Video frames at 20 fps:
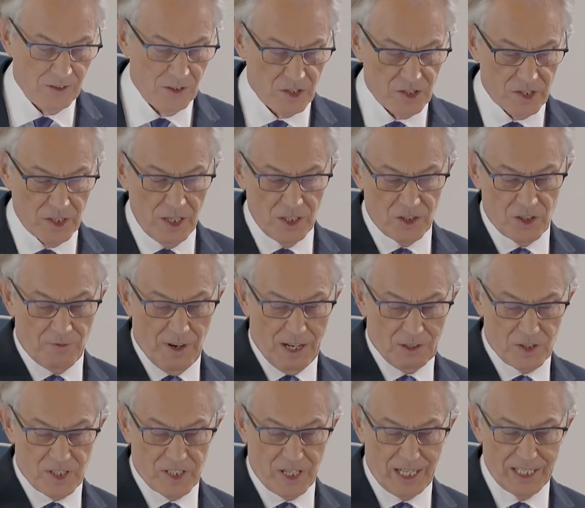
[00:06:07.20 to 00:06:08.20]
in the surge of
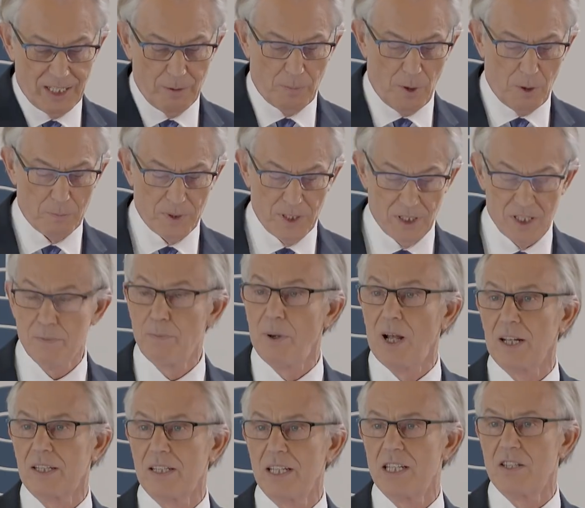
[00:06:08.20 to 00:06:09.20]
outsider populist
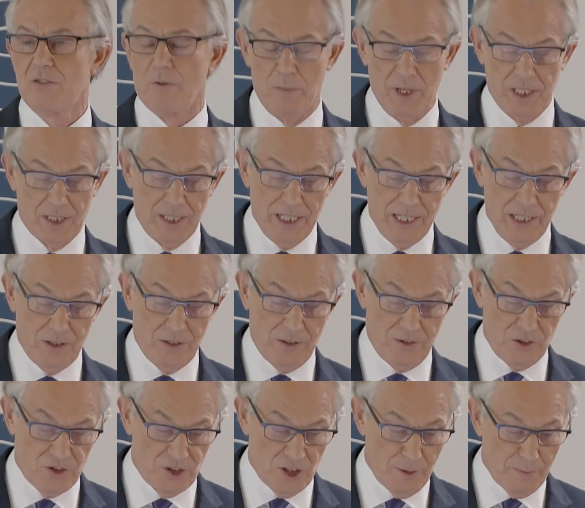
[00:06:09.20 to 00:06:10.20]
parties from Italy
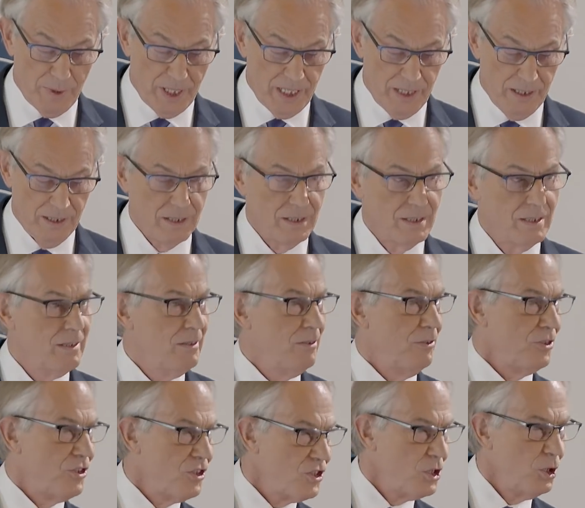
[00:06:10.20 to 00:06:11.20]
to Germany,
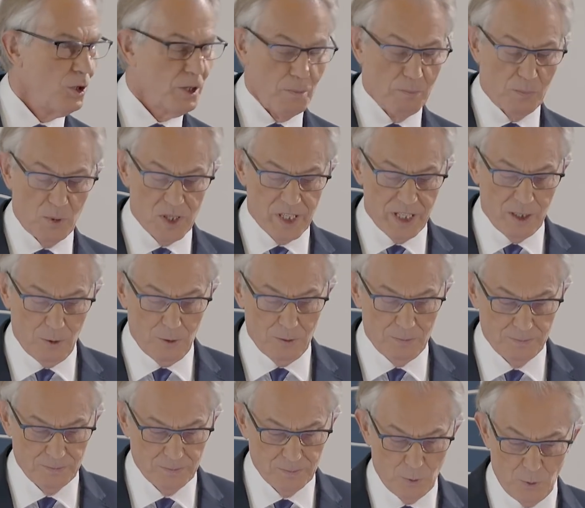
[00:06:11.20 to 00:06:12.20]
or just look at
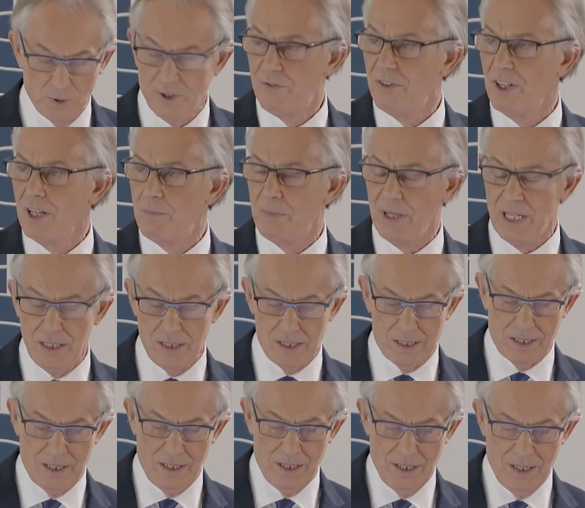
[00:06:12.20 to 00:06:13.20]
Brazil or the
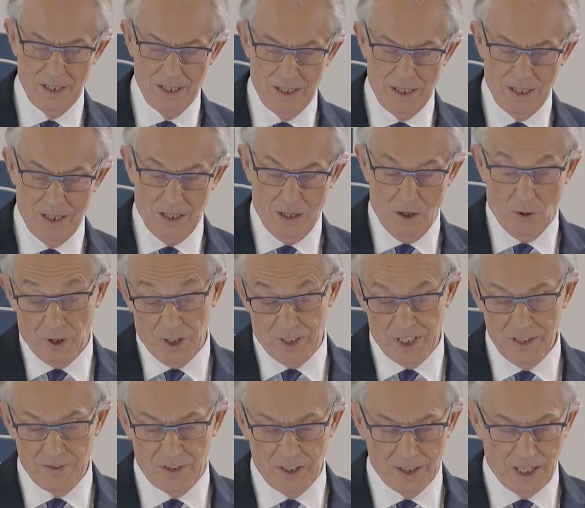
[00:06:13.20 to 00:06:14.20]
Philippines, or
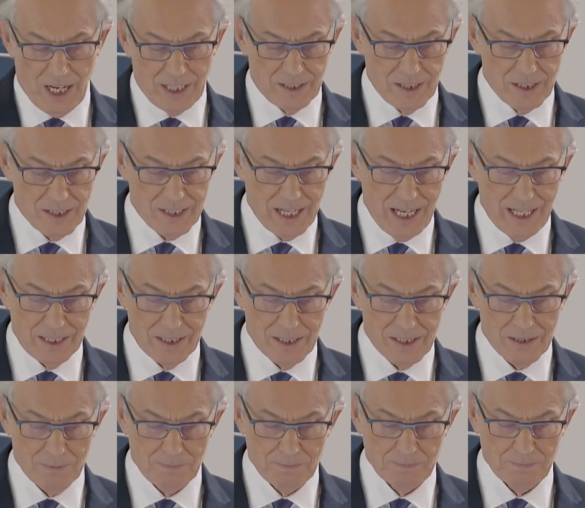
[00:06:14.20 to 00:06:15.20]
indeed the United
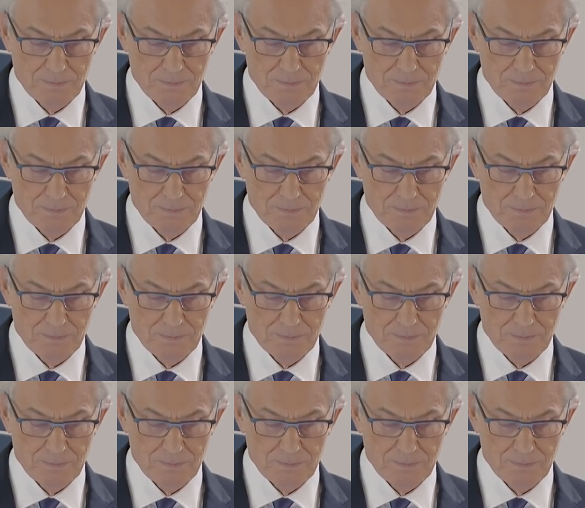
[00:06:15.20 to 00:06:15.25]
States.